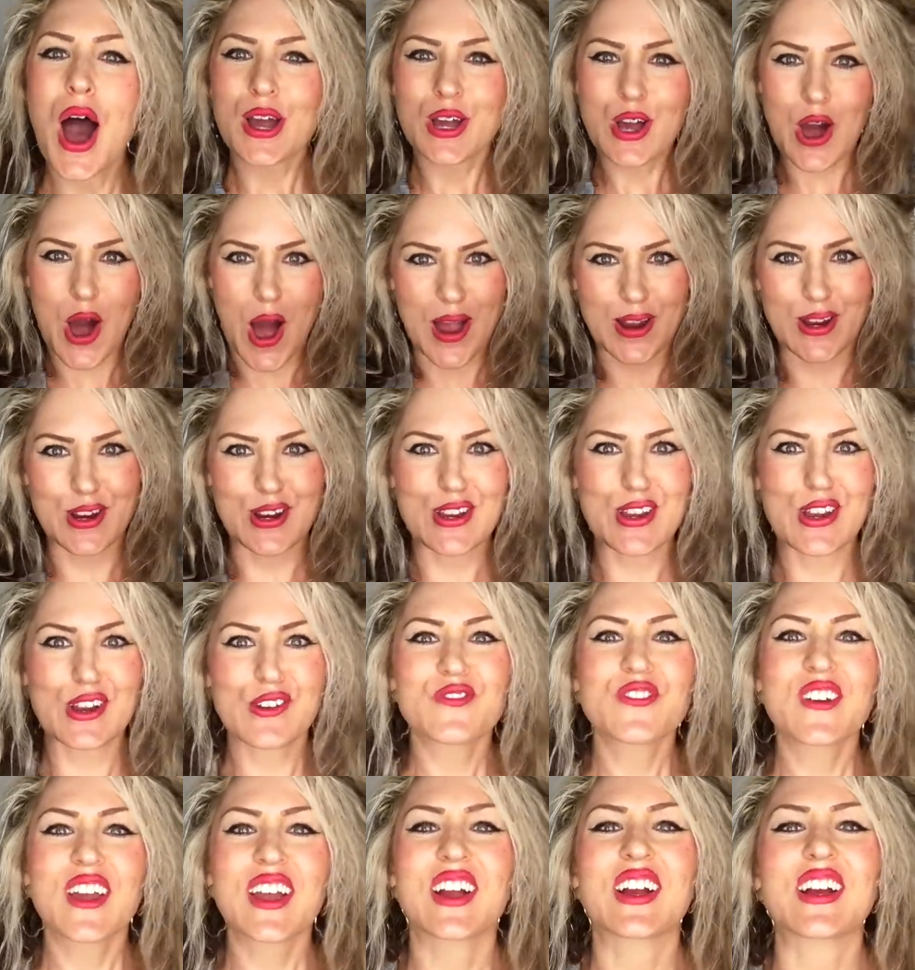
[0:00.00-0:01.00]
conquer
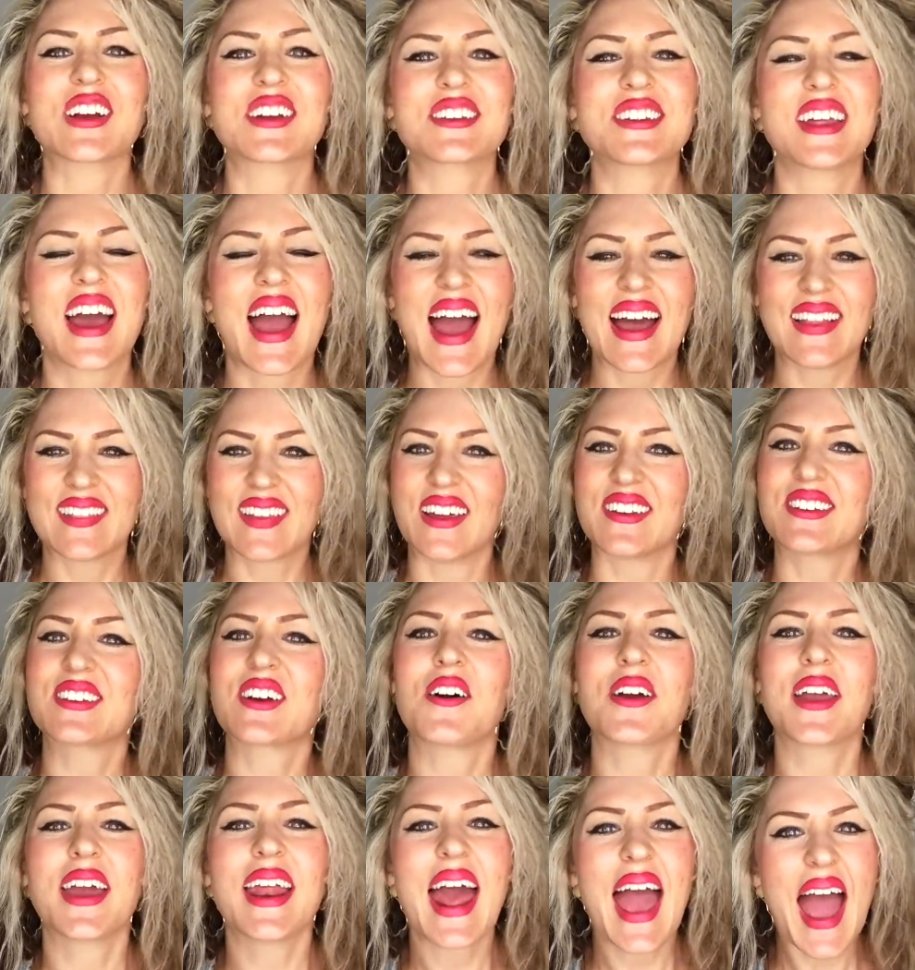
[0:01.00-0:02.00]
your fears, and let's
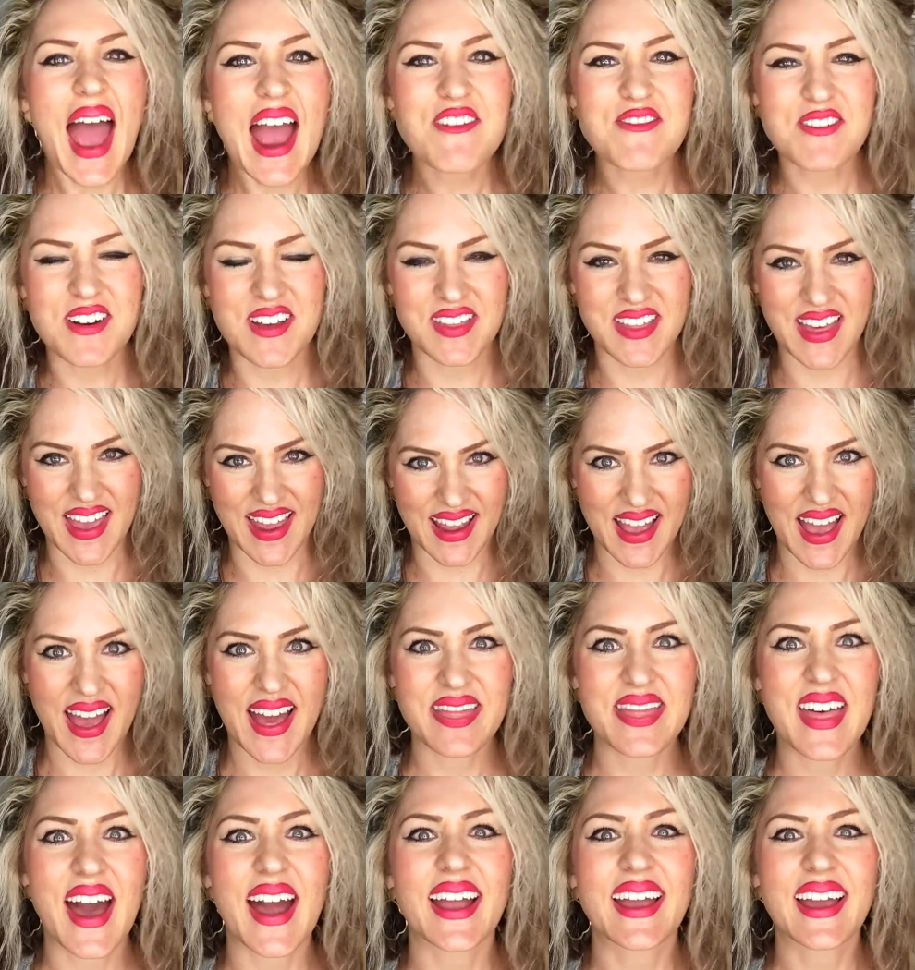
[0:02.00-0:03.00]
go get everything
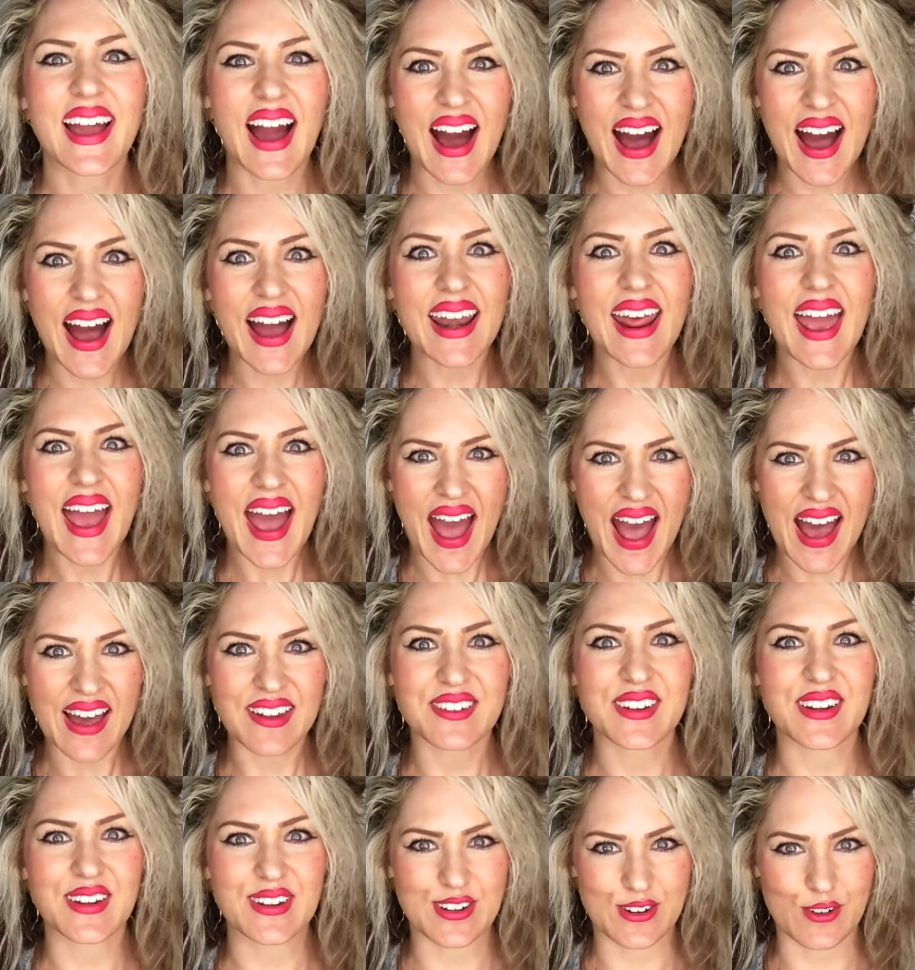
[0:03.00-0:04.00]
that God
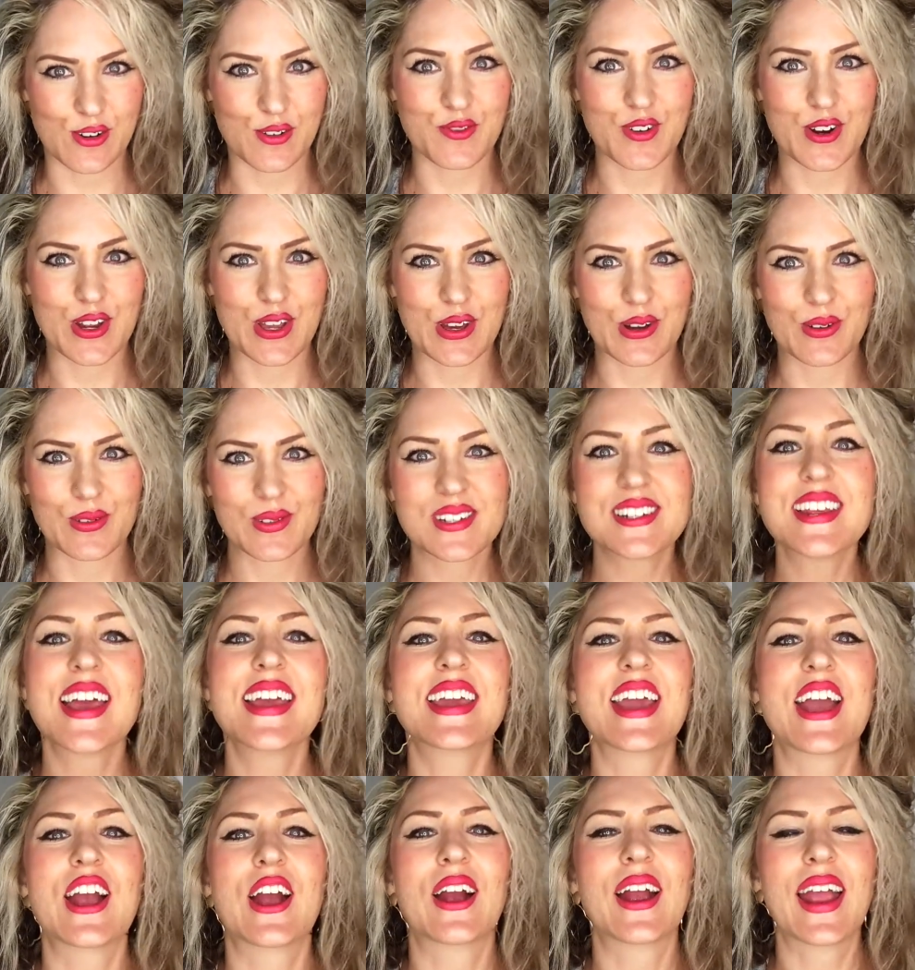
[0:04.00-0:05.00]
has in store for you.
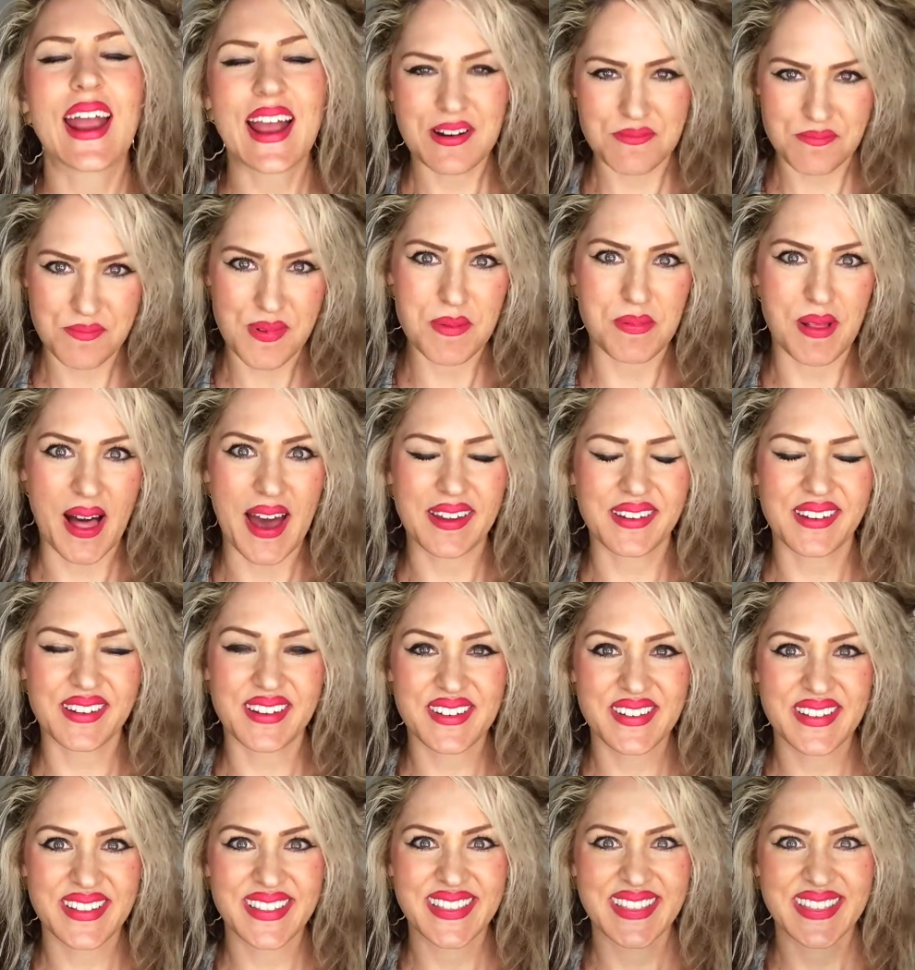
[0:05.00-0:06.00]
Take care and be blessed.
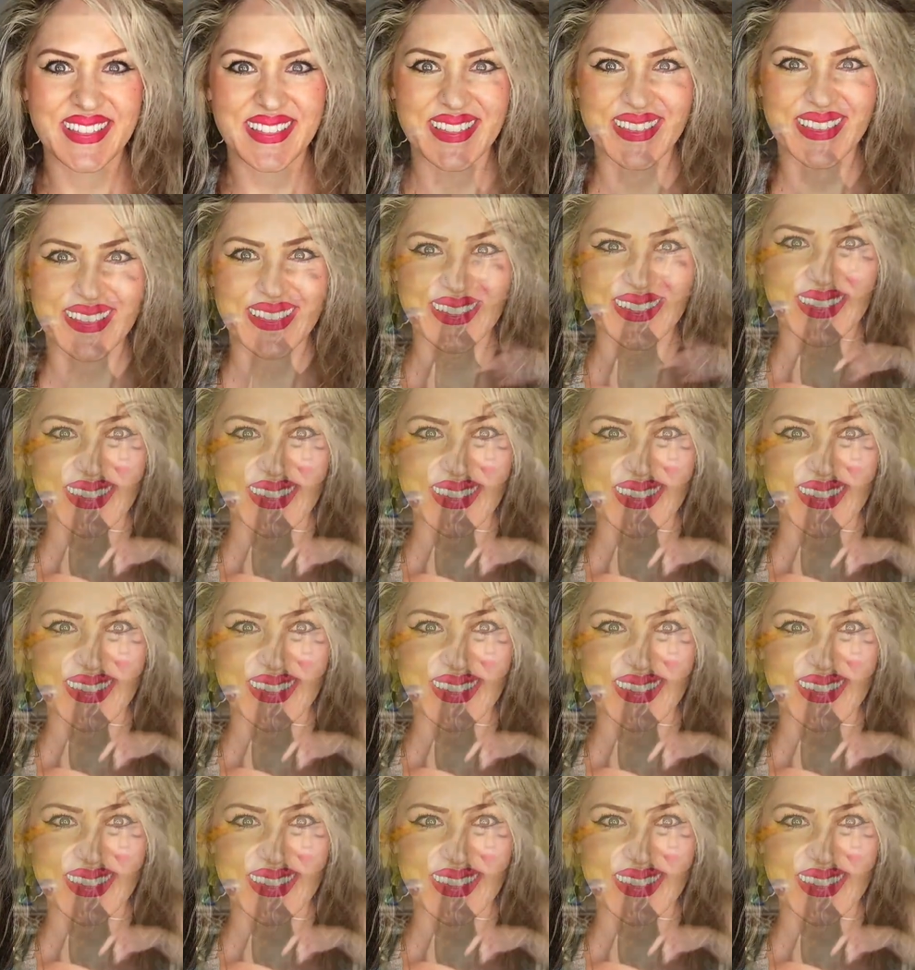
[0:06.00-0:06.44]
Hey, you